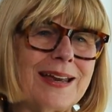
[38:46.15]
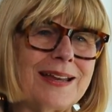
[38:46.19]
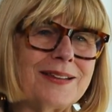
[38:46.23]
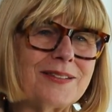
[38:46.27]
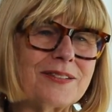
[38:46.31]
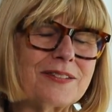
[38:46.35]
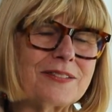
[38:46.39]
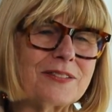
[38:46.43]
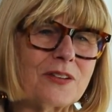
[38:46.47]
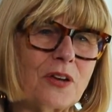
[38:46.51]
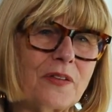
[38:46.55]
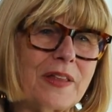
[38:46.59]

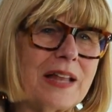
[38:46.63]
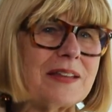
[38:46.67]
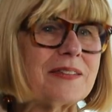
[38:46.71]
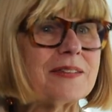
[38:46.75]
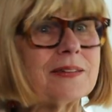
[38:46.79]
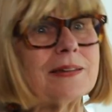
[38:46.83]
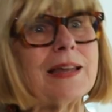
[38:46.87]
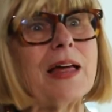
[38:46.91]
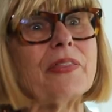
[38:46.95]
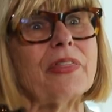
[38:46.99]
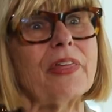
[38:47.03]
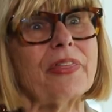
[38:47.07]
And so that's
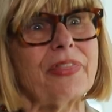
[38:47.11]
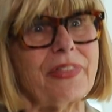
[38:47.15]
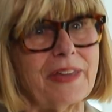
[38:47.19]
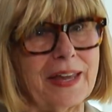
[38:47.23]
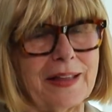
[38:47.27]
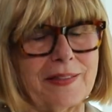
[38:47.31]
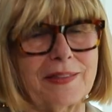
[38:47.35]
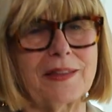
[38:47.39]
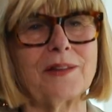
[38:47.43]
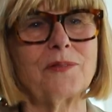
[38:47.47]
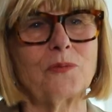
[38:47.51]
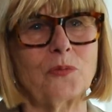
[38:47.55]
another
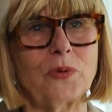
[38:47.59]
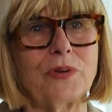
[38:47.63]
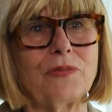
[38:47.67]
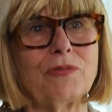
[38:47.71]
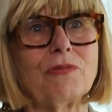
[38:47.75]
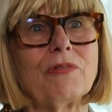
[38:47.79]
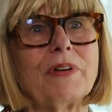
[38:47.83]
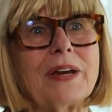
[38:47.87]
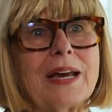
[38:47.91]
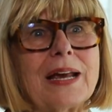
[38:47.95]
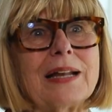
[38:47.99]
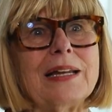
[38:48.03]
thing that we've
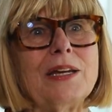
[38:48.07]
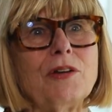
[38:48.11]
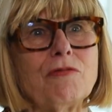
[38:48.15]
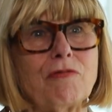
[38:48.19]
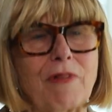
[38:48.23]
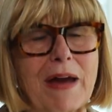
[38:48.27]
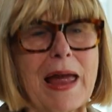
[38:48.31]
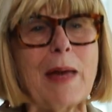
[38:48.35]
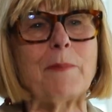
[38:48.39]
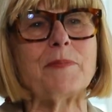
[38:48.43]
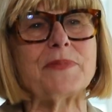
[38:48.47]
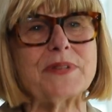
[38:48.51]
really
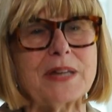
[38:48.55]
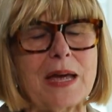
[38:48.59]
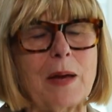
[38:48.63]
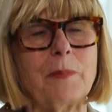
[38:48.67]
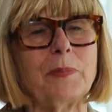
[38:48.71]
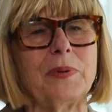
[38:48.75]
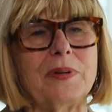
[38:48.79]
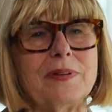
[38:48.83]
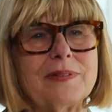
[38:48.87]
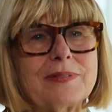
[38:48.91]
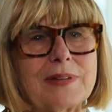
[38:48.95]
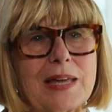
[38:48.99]
ramped
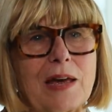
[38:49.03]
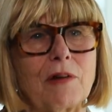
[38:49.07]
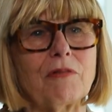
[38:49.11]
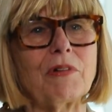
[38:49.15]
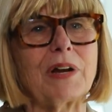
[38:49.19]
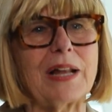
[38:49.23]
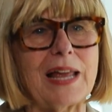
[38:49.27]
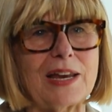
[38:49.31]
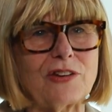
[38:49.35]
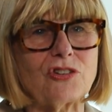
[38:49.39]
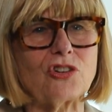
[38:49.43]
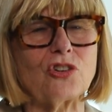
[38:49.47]
up, is our
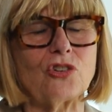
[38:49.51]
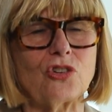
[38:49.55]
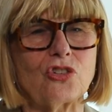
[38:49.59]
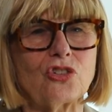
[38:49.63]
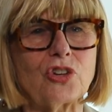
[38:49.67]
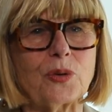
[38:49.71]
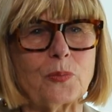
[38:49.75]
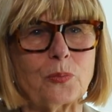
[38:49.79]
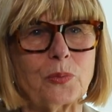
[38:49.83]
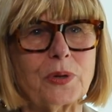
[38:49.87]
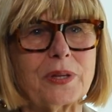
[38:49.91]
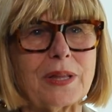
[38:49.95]

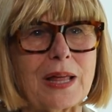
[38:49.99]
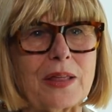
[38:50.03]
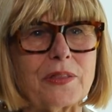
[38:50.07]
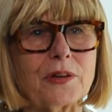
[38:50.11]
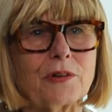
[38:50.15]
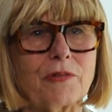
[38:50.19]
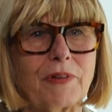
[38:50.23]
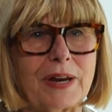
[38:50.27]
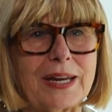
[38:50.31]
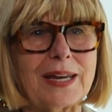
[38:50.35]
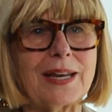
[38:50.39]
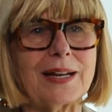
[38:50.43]
relationship with
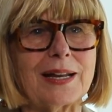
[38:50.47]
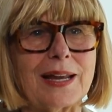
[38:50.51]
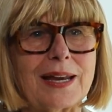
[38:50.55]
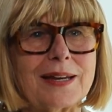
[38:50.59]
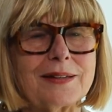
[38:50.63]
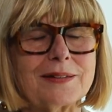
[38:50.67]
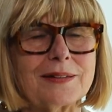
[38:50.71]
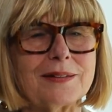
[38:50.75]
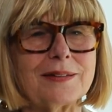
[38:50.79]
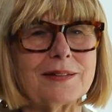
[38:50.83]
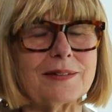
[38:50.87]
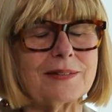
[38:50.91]
other
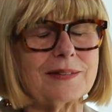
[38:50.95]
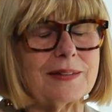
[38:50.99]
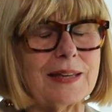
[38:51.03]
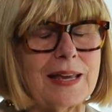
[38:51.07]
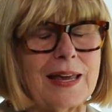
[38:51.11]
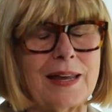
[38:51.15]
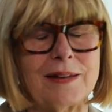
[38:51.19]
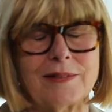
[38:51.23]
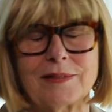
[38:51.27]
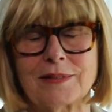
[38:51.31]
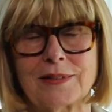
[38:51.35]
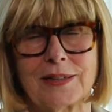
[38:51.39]
regulators,
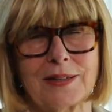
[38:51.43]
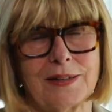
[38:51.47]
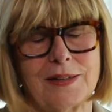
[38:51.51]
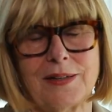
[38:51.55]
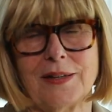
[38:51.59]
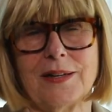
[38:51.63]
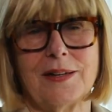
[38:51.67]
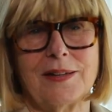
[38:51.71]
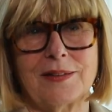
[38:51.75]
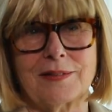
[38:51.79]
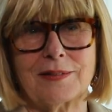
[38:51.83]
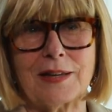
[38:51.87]
and
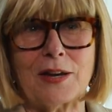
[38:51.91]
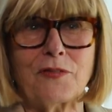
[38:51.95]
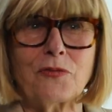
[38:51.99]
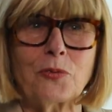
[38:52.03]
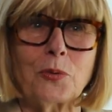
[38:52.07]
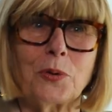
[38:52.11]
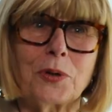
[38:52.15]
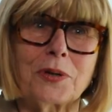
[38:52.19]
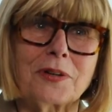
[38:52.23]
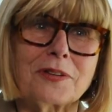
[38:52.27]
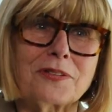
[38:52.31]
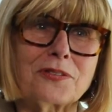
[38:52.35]
Safe
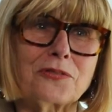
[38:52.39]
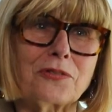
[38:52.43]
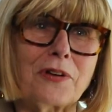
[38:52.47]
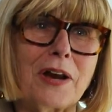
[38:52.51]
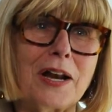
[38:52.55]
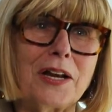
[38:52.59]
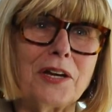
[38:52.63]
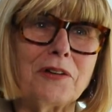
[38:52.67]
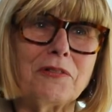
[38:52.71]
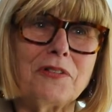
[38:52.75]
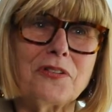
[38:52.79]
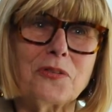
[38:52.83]
Work
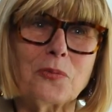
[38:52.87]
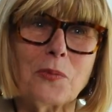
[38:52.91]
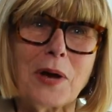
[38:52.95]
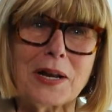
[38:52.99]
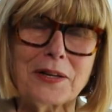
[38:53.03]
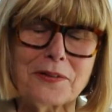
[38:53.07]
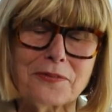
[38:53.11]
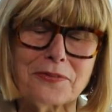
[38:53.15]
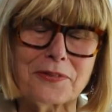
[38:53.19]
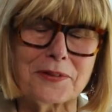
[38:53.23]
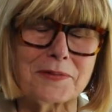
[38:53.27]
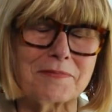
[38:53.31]
Australia is
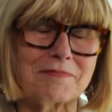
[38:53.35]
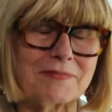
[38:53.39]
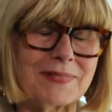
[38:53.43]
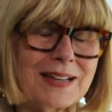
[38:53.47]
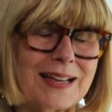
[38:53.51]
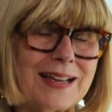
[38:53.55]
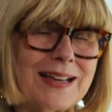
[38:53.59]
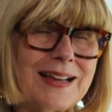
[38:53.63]
one of them.